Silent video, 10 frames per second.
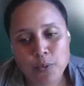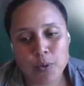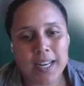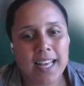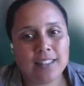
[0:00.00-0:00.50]

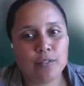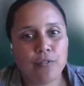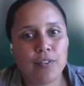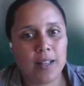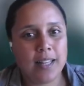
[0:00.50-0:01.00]
one had to
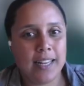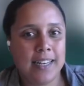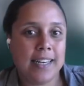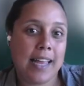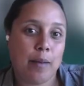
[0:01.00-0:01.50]
fill
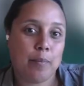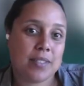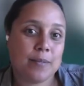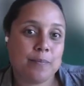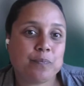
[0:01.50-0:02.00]
in
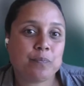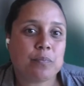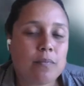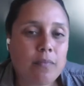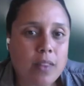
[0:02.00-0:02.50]
gaps
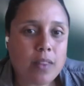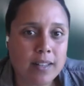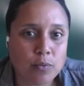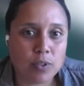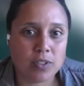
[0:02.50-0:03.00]

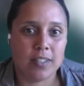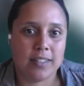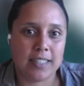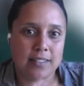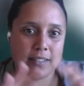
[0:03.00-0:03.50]
that was
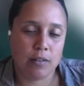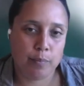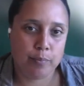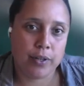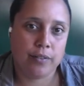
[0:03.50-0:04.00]
not
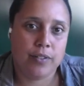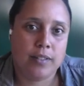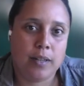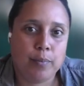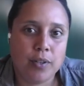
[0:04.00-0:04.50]
necessarily part of the
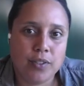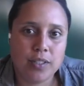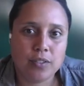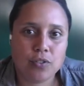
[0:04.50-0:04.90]
typology.